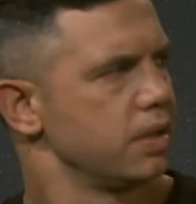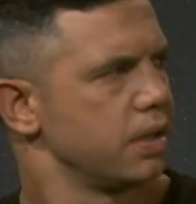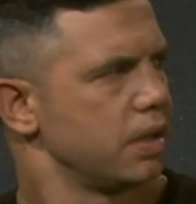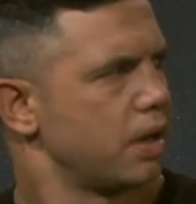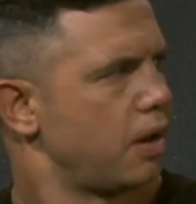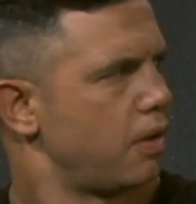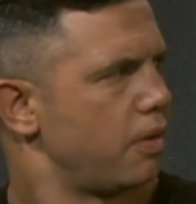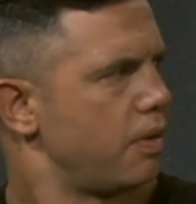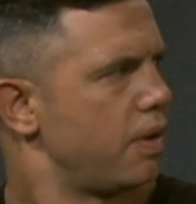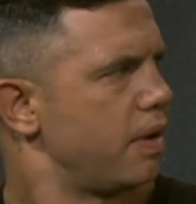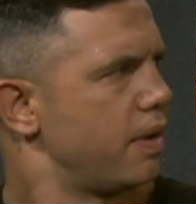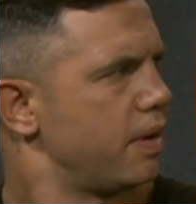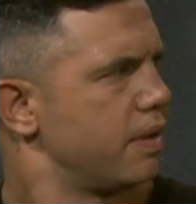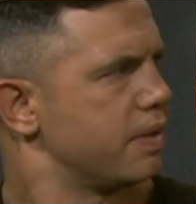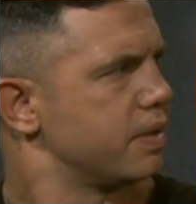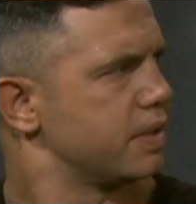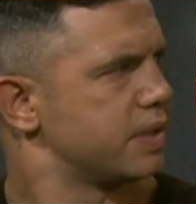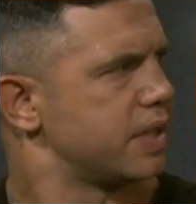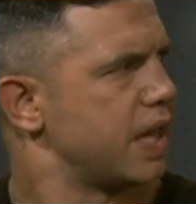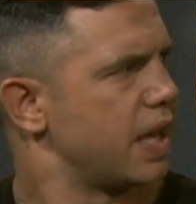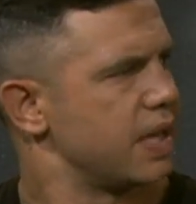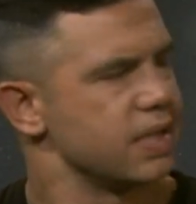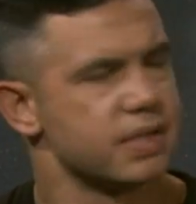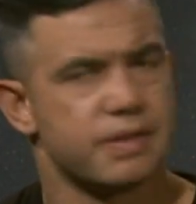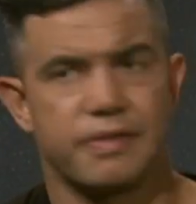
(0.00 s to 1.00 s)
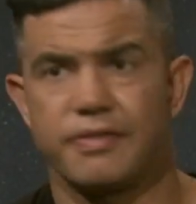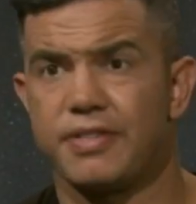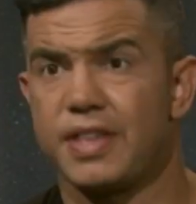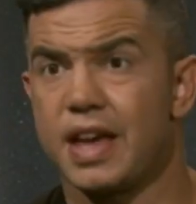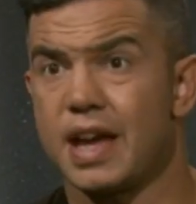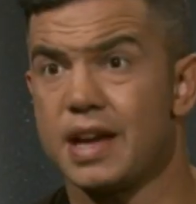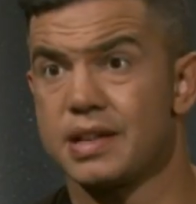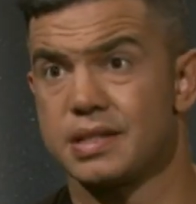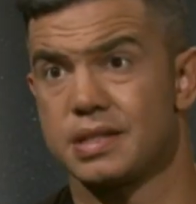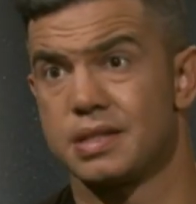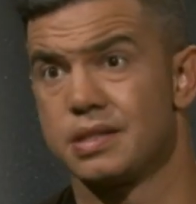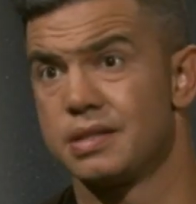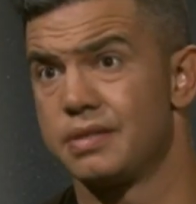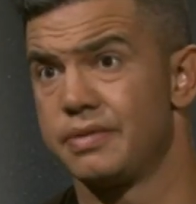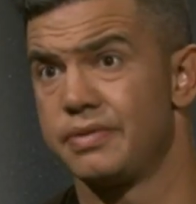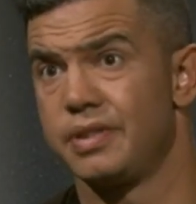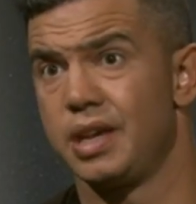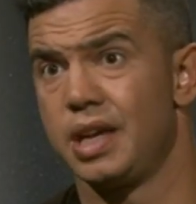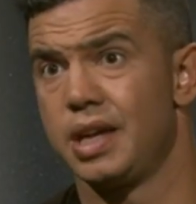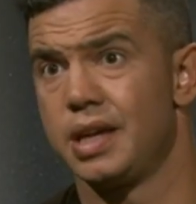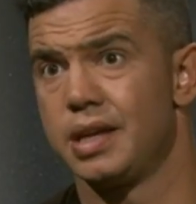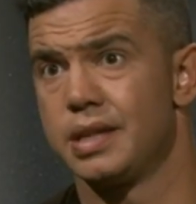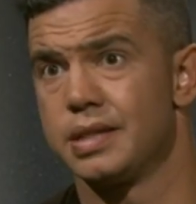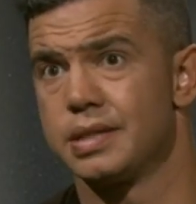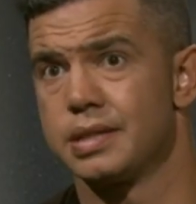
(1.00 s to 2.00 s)
you know, tens of thousands of
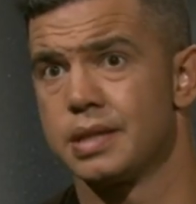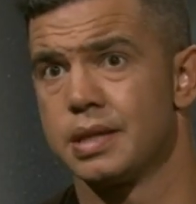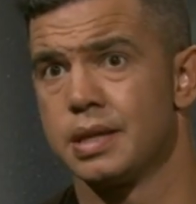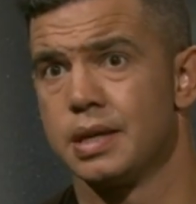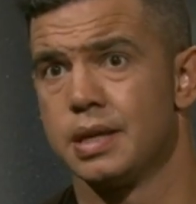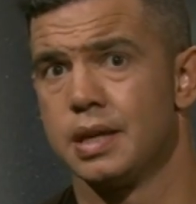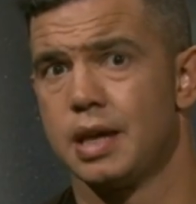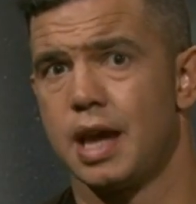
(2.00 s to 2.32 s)
years.